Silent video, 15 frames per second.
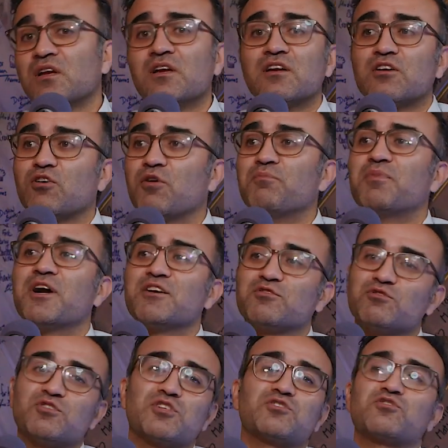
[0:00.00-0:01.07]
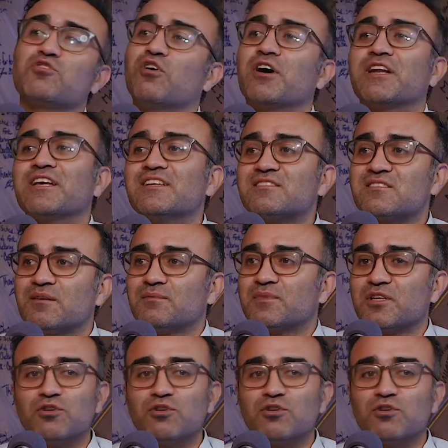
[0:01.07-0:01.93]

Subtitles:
compared to just go and eat something.